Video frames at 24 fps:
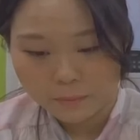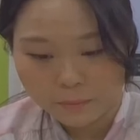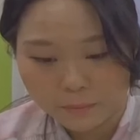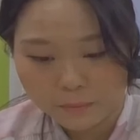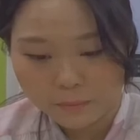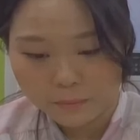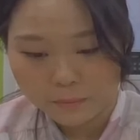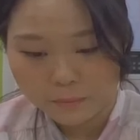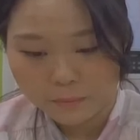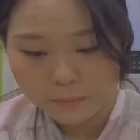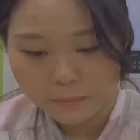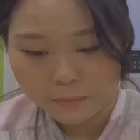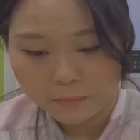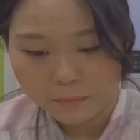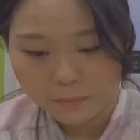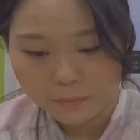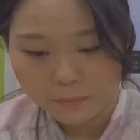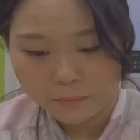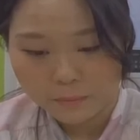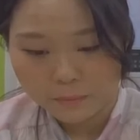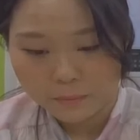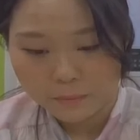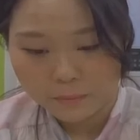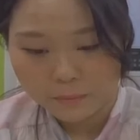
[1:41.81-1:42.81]
but they'll
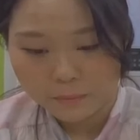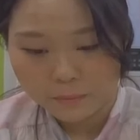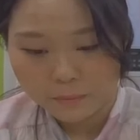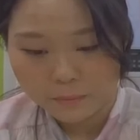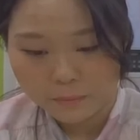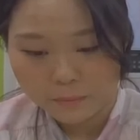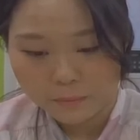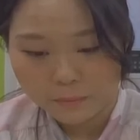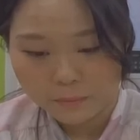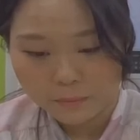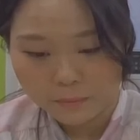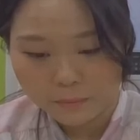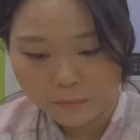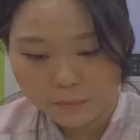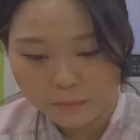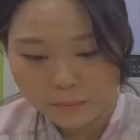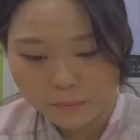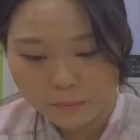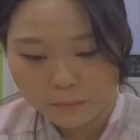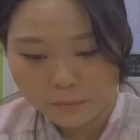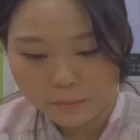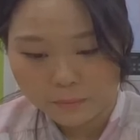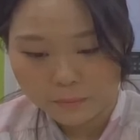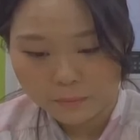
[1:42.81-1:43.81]
also be able
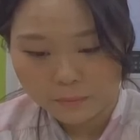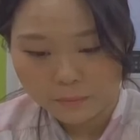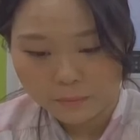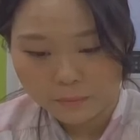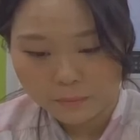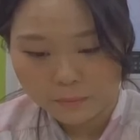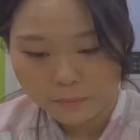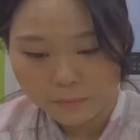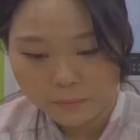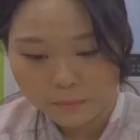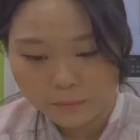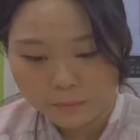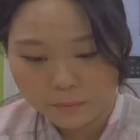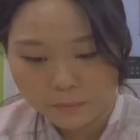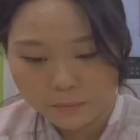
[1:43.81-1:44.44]
to have